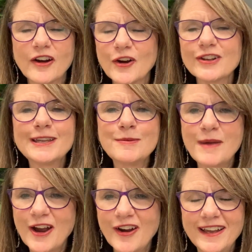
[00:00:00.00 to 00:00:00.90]
early
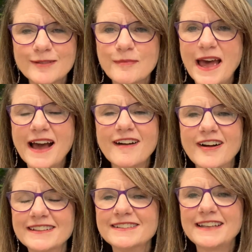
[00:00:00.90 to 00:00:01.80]
married back
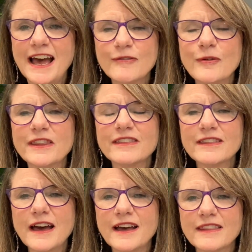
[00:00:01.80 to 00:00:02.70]
on staff with
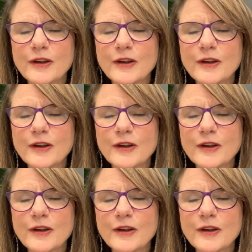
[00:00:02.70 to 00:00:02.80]
the